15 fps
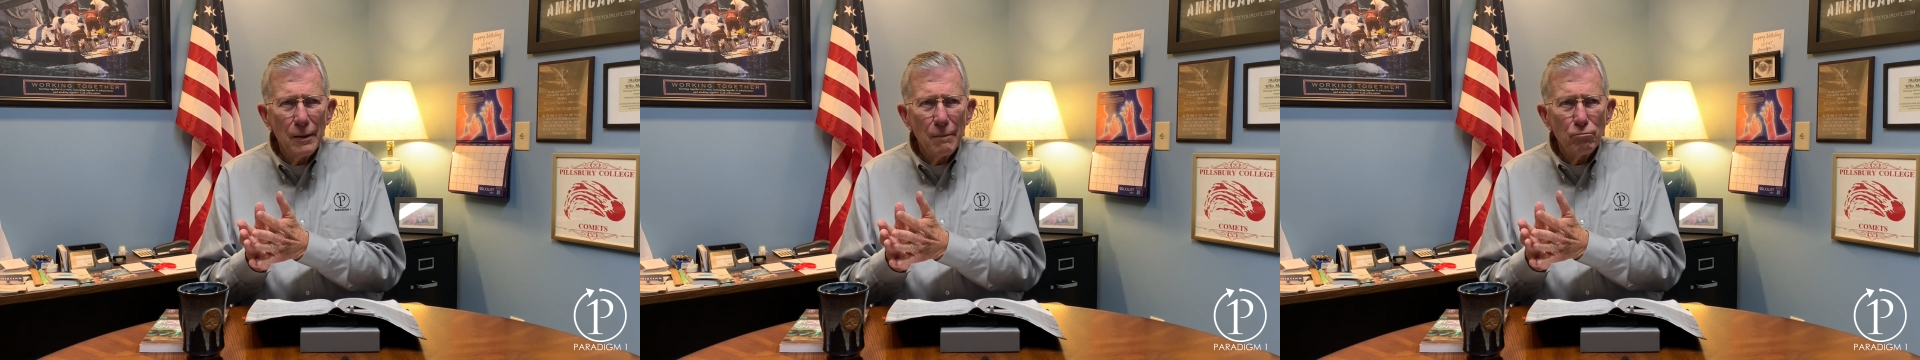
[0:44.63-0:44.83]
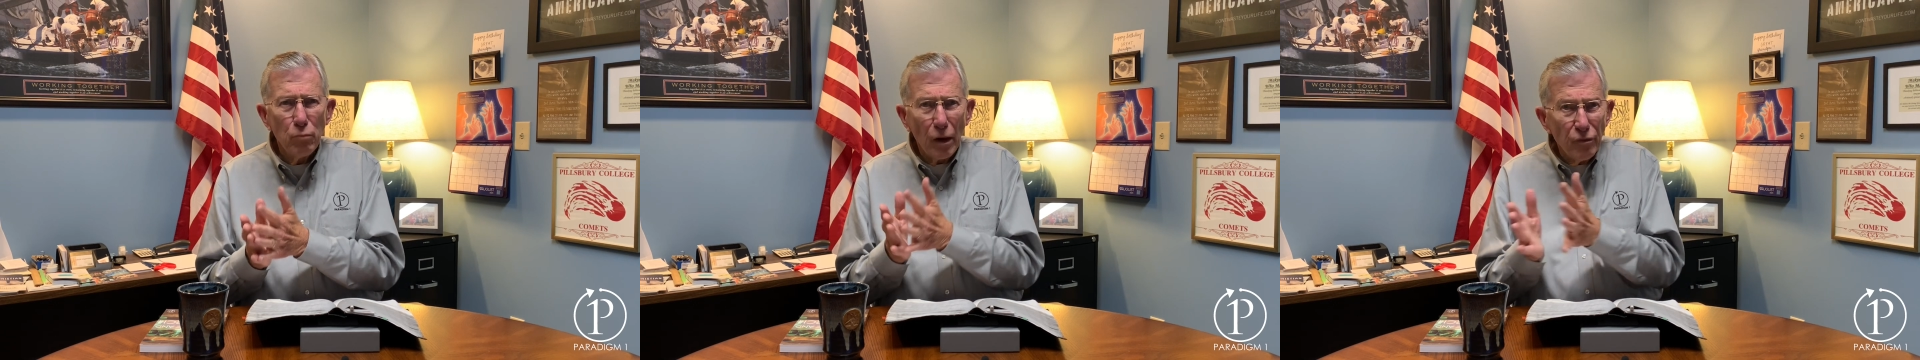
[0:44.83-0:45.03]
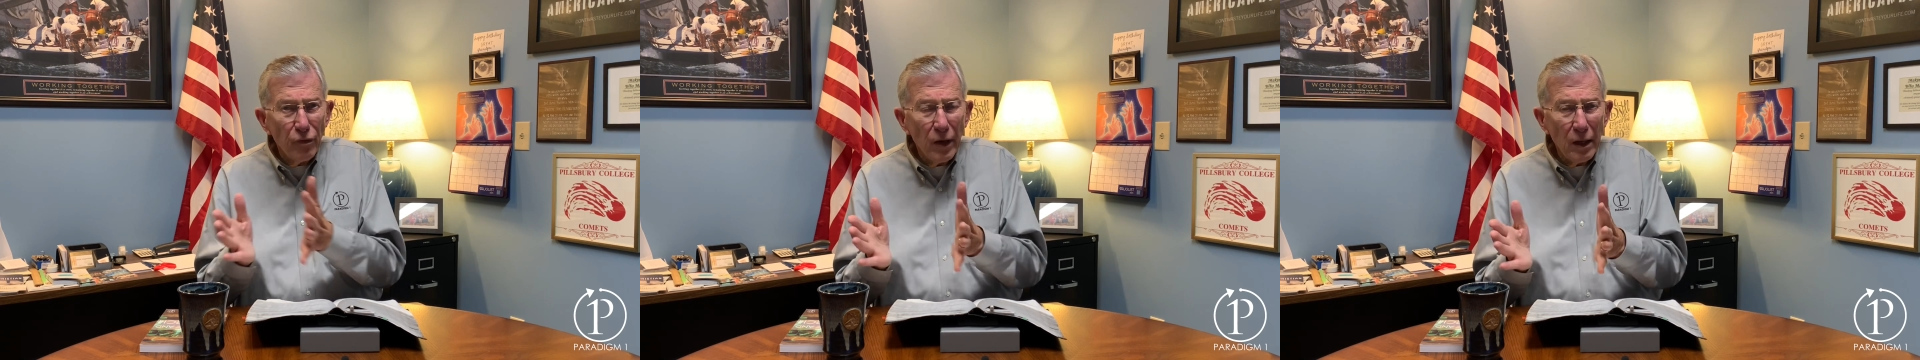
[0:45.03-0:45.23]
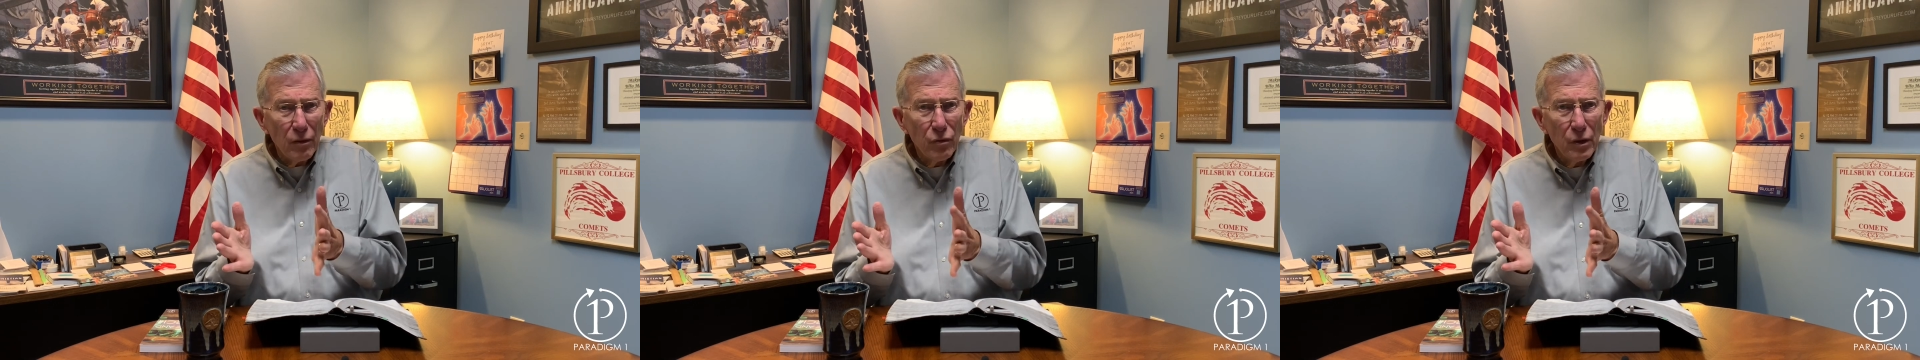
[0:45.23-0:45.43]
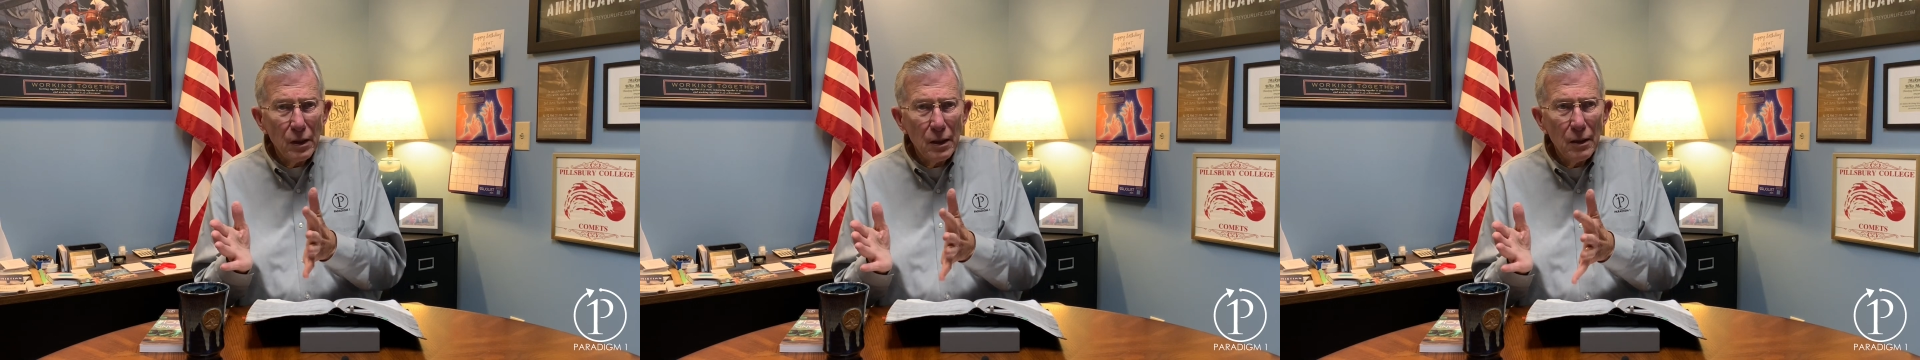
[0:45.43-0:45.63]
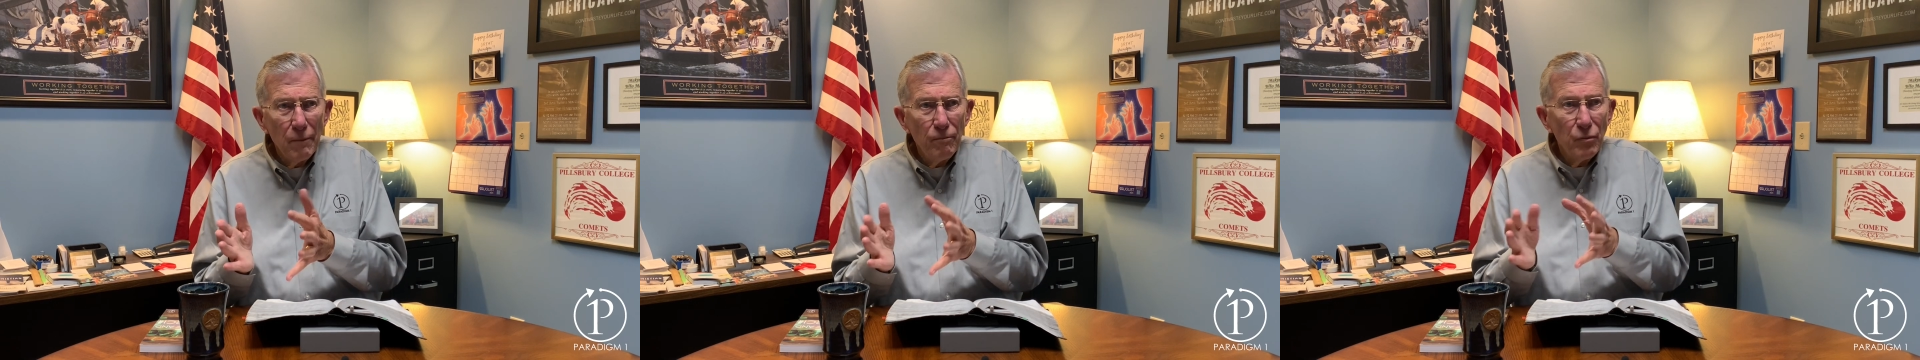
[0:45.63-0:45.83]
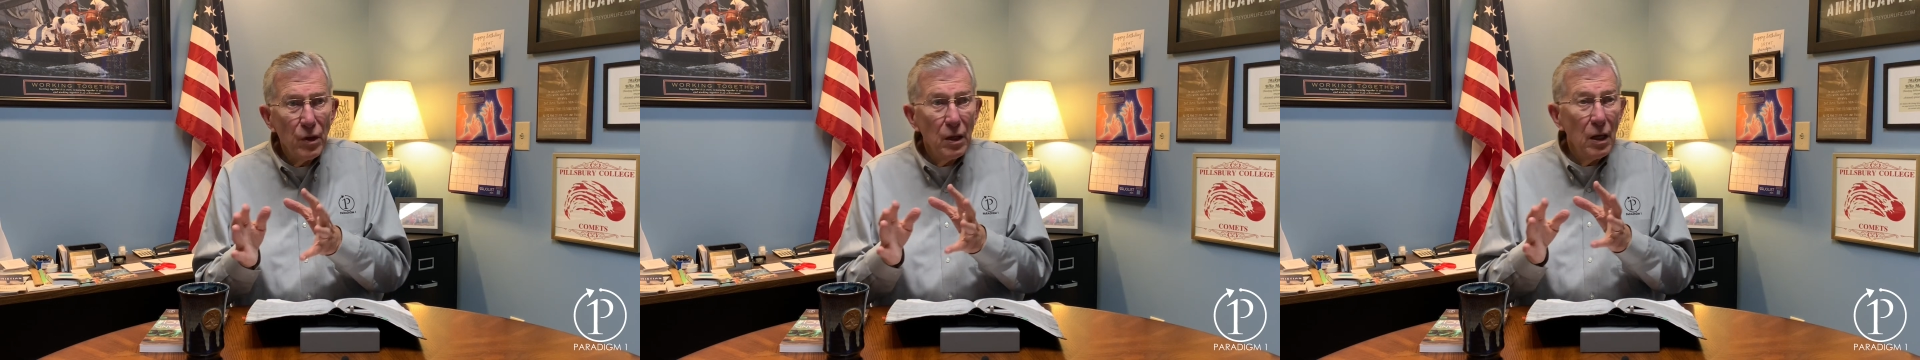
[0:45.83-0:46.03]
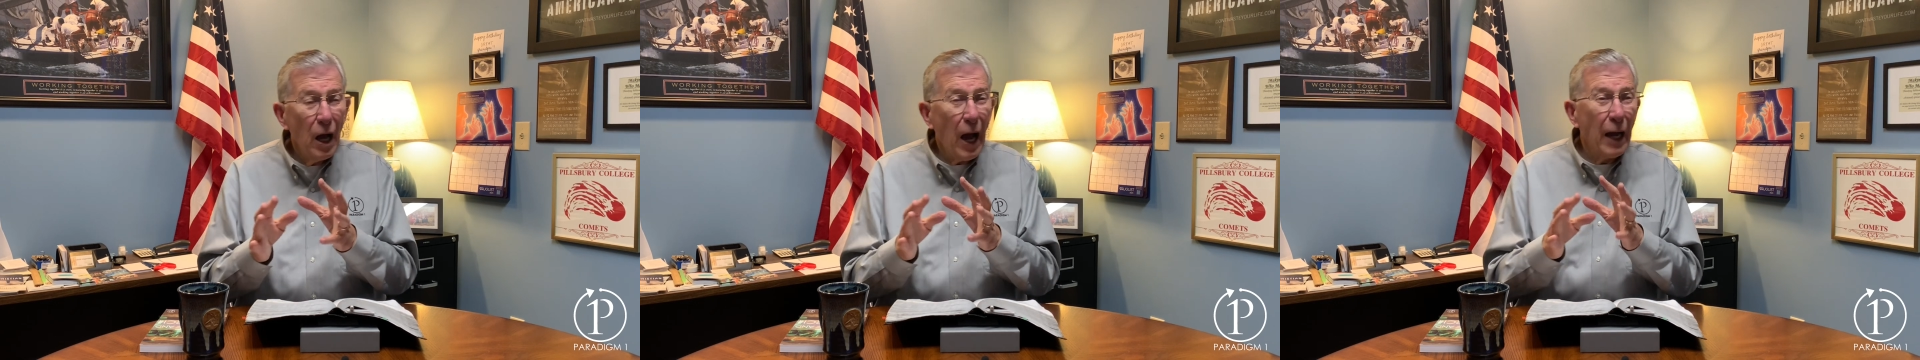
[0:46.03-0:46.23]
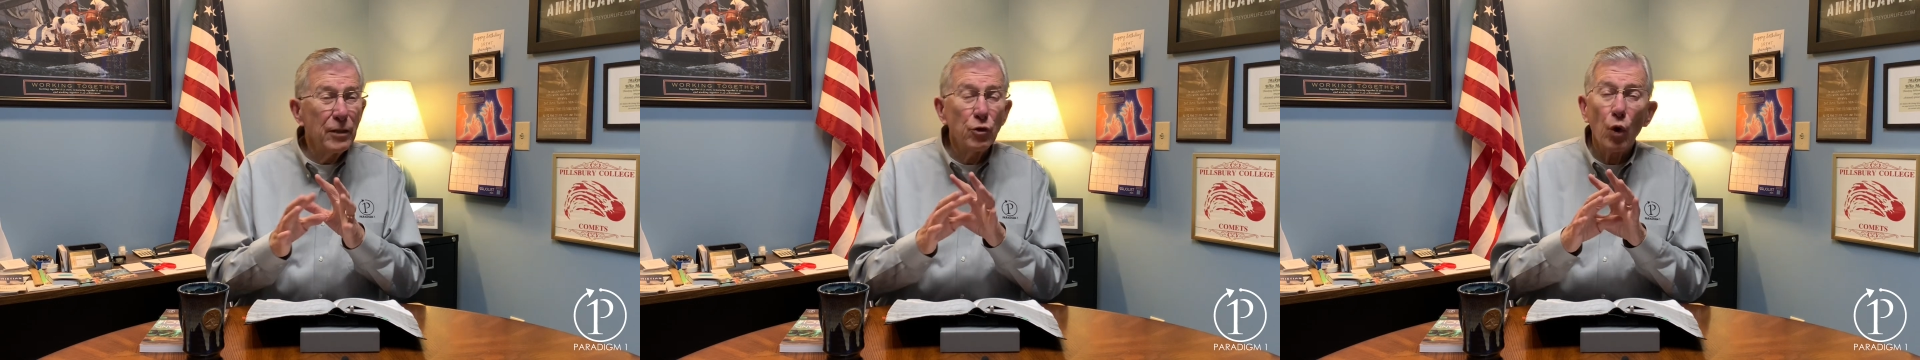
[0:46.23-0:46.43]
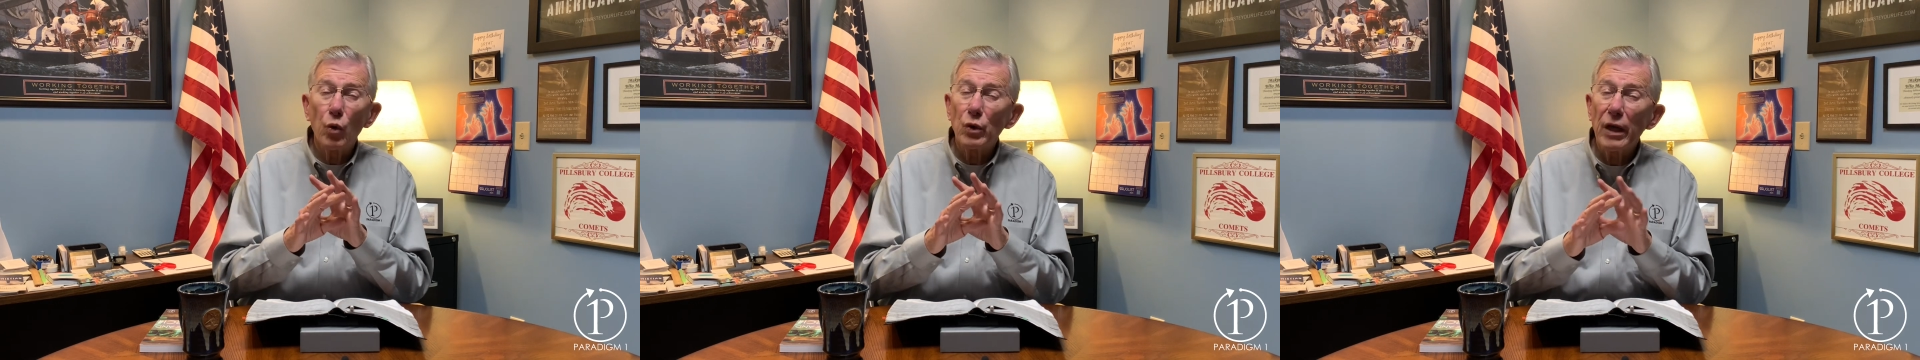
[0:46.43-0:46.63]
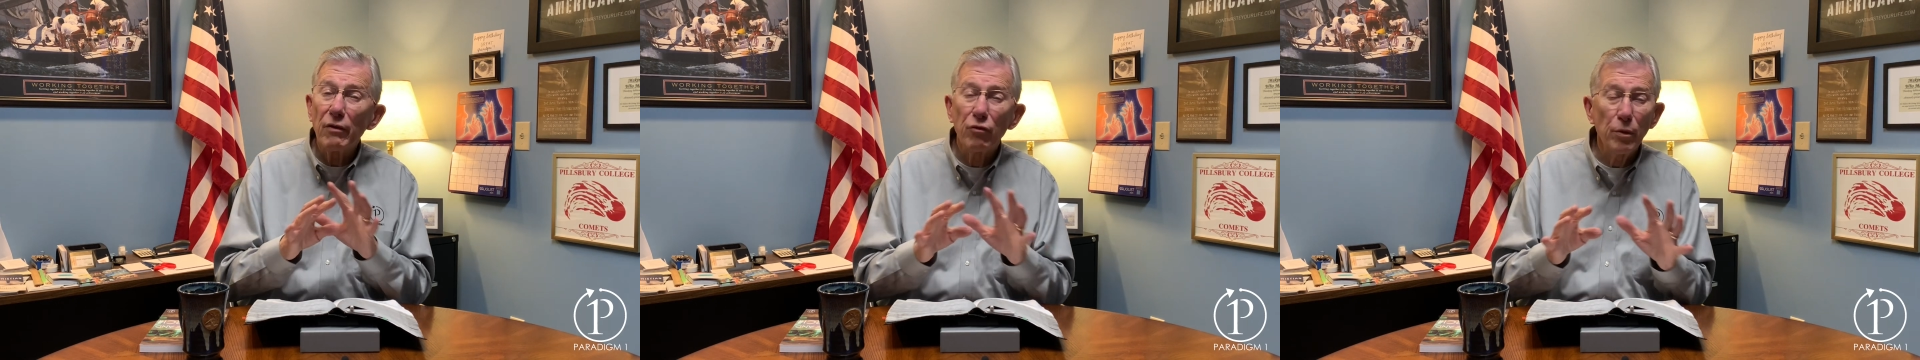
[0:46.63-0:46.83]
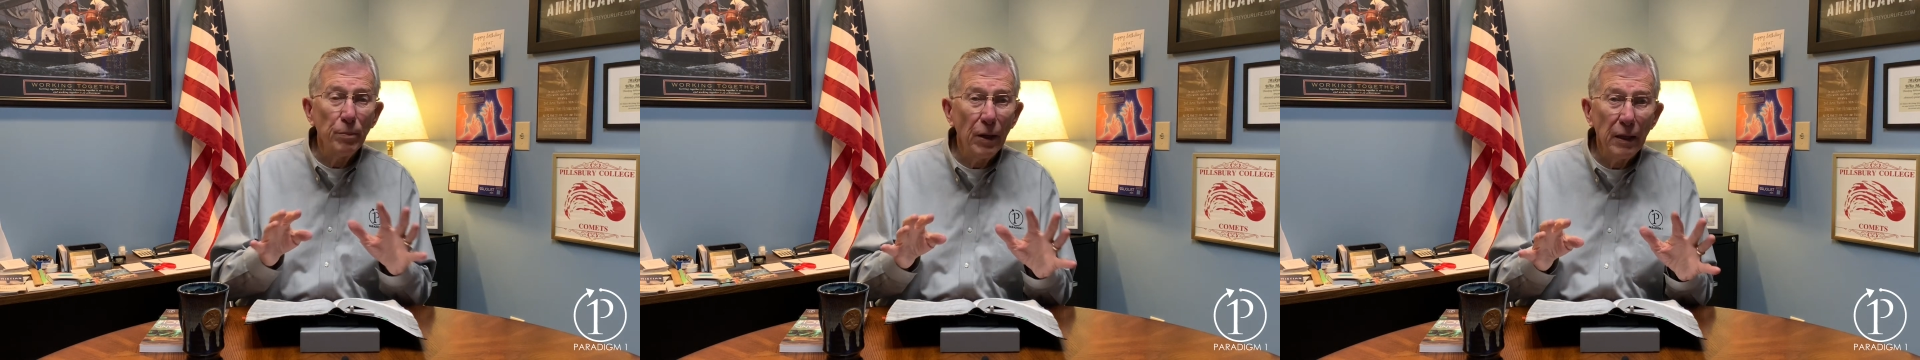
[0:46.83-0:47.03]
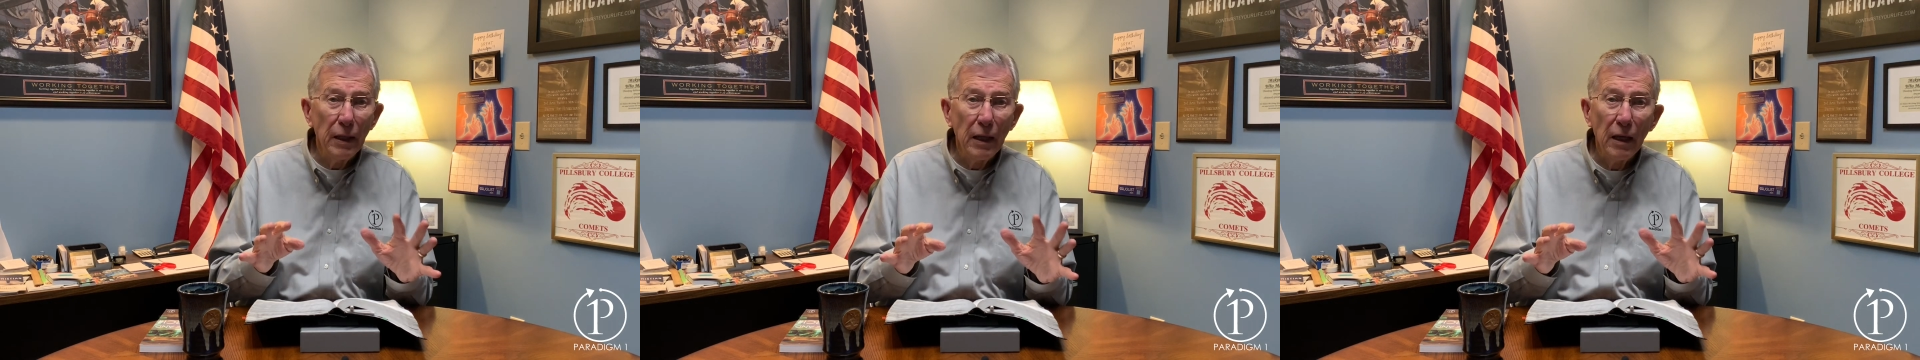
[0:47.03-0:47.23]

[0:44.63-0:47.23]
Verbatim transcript: by faith. I told everybody.